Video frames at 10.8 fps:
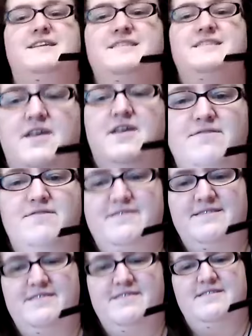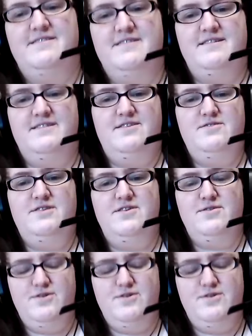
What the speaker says: the stuff. You did the